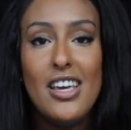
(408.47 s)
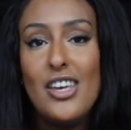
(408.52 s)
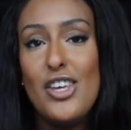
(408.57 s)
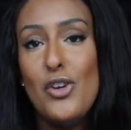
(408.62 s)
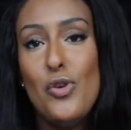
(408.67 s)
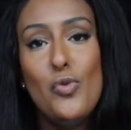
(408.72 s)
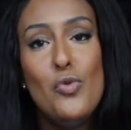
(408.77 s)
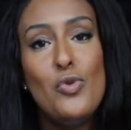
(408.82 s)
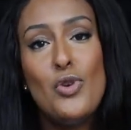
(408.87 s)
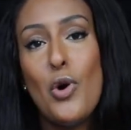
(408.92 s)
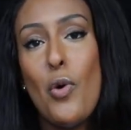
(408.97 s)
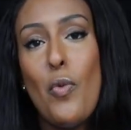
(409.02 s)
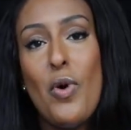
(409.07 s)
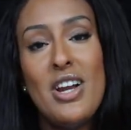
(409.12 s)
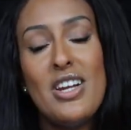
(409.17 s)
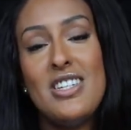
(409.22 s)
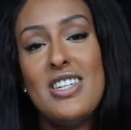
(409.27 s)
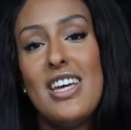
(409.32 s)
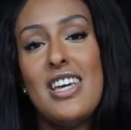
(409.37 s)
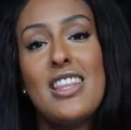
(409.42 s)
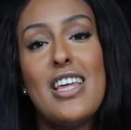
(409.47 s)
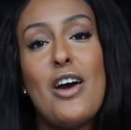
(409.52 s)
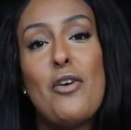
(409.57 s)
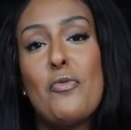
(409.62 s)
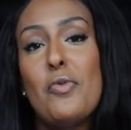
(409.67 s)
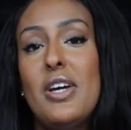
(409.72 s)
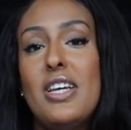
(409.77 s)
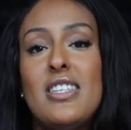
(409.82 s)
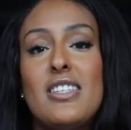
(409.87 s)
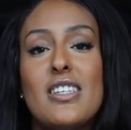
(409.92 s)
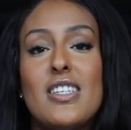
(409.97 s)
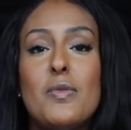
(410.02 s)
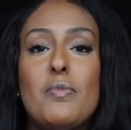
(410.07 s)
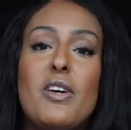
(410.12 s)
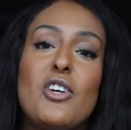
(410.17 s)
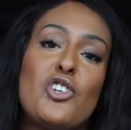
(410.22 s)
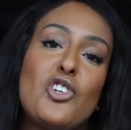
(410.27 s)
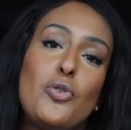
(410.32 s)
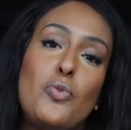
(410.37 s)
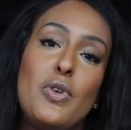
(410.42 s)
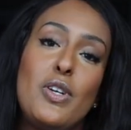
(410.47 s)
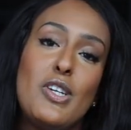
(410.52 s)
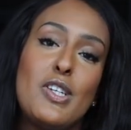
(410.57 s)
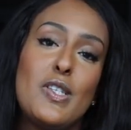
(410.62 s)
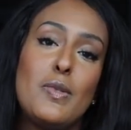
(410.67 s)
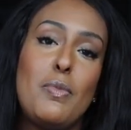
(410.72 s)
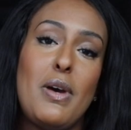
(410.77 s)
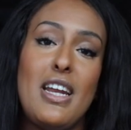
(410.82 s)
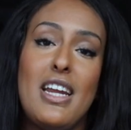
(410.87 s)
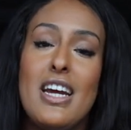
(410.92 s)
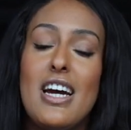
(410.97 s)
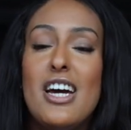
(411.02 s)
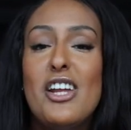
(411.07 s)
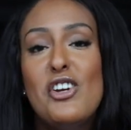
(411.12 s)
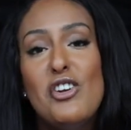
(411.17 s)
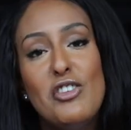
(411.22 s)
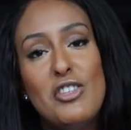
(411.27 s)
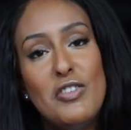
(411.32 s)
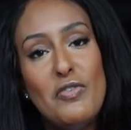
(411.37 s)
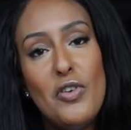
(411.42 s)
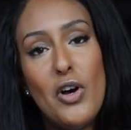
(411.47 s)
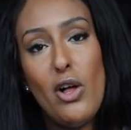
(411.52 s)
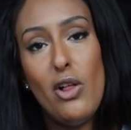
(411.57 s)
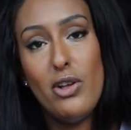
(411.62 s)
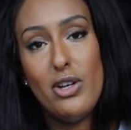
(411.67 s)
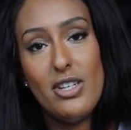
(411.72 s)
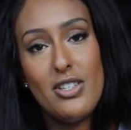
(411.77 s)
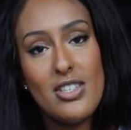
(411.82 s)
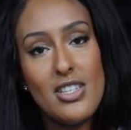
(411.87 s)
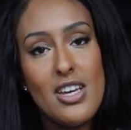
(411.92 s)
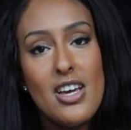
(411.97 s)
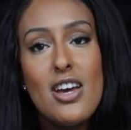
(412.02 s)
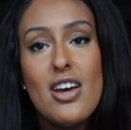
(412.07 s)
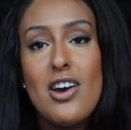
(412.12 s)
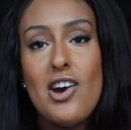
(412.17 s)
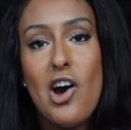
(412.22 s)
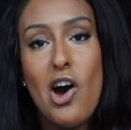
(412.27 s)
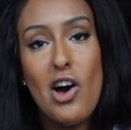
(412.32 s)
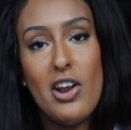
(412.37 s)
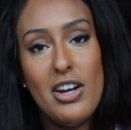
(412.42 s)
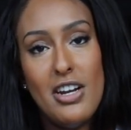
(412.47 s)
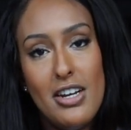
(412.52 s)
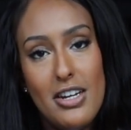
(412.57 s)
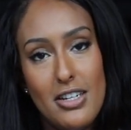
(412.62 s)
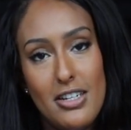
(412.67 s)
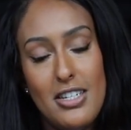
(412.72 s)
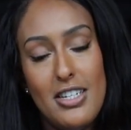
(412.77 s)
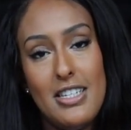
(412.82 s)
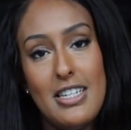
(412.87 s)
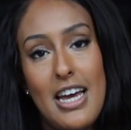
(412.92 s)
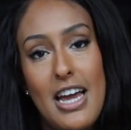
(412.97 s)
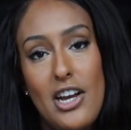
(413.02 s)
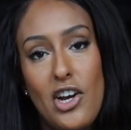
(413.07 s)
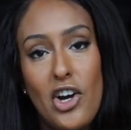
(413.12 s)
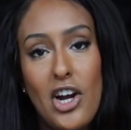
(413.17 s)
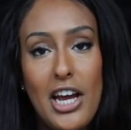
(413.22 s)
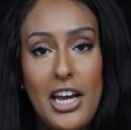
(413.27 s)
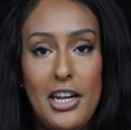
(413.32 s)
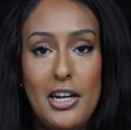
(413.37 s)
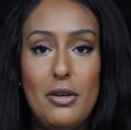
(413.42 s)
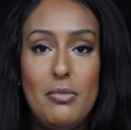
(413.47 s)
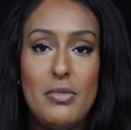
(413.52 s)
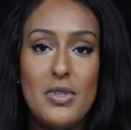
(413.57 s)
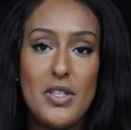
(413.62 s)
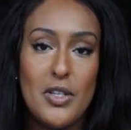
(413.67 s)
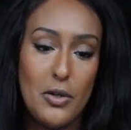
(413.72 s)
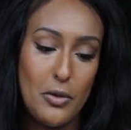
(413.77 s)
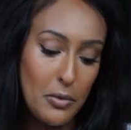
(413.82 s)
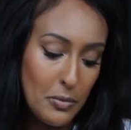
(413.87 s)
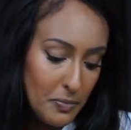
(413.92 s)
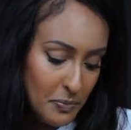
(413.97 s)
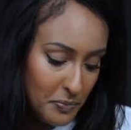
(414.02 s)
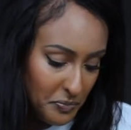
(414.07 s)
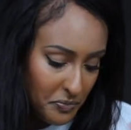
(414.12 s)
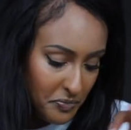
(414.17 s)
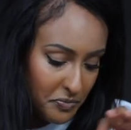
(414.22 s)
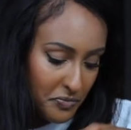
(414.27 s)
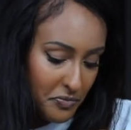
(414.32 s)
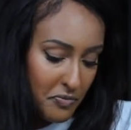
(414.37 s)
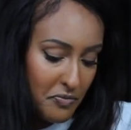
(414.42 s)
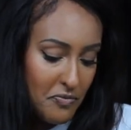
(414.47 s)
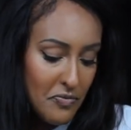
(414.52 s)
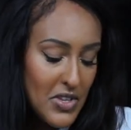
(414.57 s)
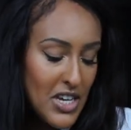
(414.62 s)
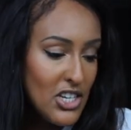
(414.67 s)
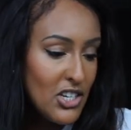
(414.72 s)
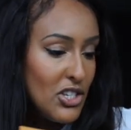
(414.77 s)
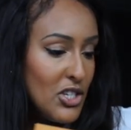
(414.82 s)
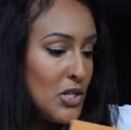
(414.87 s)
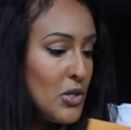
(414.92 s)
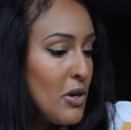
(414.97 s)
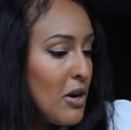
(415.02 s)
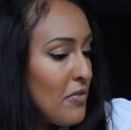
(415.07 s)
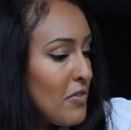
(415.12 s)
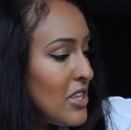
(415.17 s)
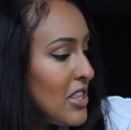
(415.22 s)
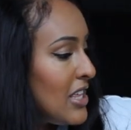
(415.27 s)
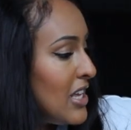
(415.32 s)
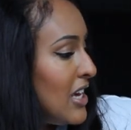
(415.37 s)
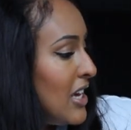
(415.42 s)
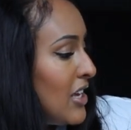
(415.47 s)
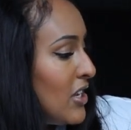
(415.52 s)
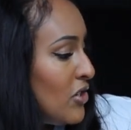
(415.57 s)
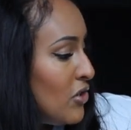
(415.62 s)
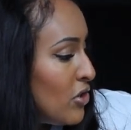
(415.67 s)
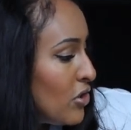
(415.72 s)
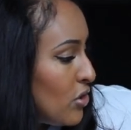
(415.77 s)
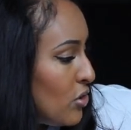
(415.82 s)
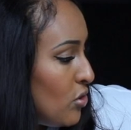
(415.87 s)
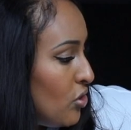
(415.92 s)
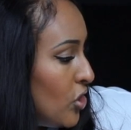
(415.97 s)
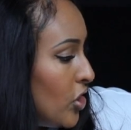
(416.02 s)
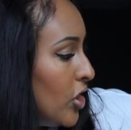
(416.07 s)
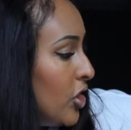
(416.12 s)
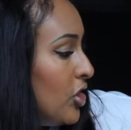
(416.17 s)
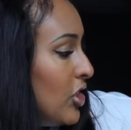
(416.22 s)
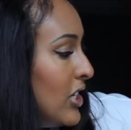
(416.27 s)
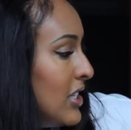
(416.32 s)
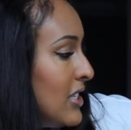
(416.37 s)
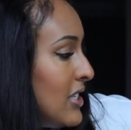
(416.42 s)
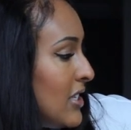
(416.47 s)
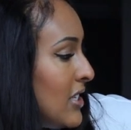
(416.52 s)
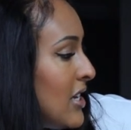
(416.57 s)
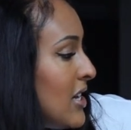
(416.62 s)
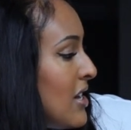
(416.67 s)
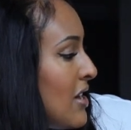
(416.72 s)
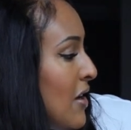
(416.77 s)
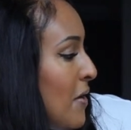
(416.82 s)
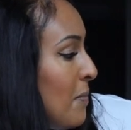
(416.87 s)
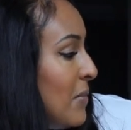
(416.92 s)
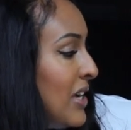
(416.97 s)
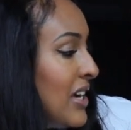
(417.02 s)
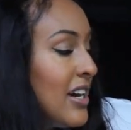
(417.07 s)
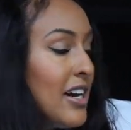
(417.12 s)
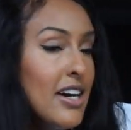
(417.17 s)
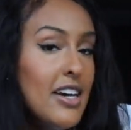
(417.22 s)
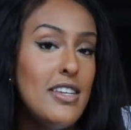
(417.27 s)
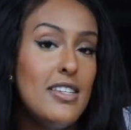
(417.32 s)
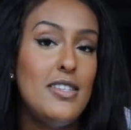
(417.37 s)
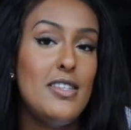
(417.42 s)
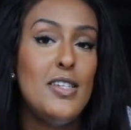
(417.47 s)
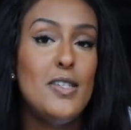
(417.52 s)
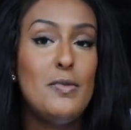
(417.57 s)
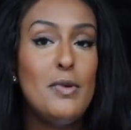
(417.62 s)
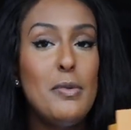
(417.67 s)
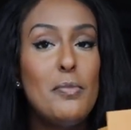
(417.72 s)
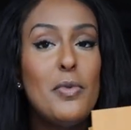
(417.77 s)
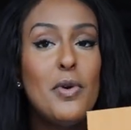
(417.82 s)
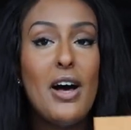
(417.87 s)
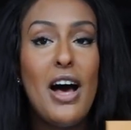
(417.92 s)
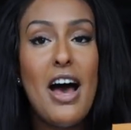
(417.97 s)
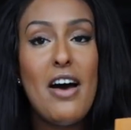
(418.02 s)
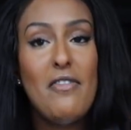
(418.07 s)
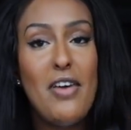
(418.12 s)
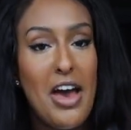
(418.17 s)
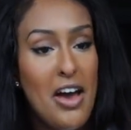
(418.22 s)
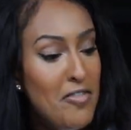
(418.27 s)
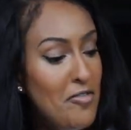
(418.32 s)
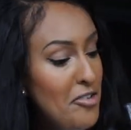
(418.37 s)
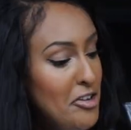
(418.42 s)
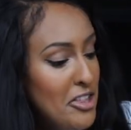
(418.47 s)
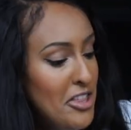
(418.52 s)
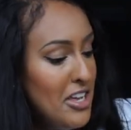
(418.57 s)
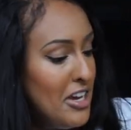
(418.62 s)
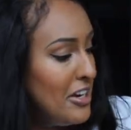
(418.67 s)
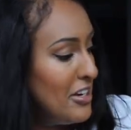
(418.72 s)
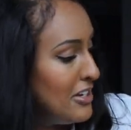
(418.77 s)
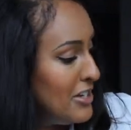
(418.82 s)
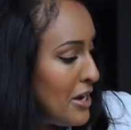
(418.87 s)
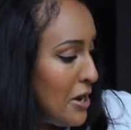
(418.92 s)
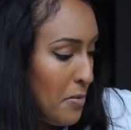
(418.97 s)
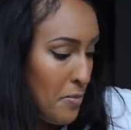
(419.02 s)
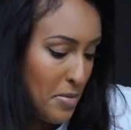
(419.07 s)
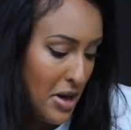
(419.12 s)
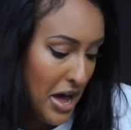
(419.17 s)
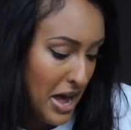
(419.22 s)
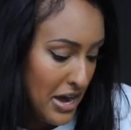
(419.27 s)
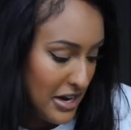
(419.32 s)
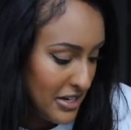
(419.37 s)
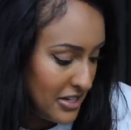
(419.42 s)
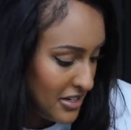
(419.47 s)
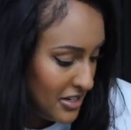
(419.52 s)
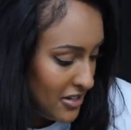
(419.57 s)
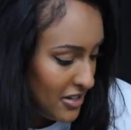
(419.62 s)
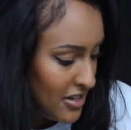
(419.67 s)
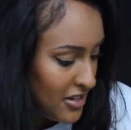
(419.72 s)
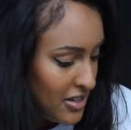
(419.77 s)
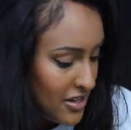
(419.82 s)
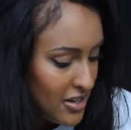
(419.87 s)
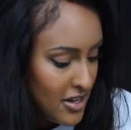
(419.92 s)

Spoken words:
you don't want to take that risk, especially when you're spending hundreds of dollars on a designer item. So just do everything, do your due diligence, because these people have everything down packed.